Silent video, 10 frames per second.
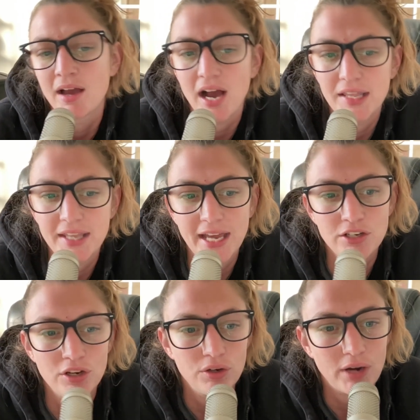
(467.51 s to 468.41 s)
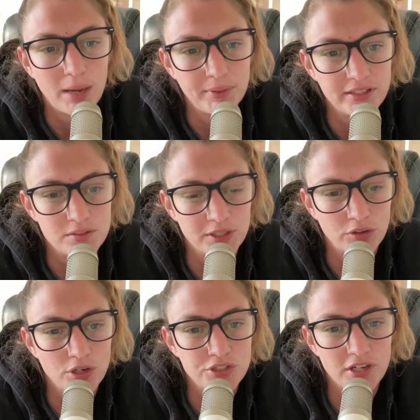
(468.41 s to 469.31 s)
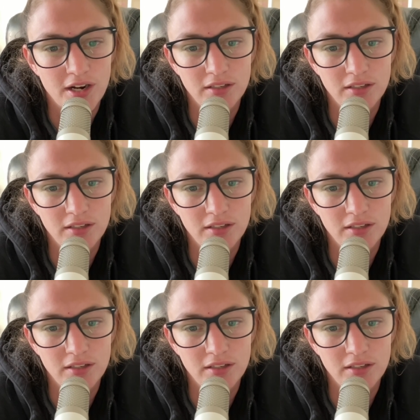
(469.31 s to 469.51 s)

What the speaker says: On that note, I'm Elizabeth Groshar,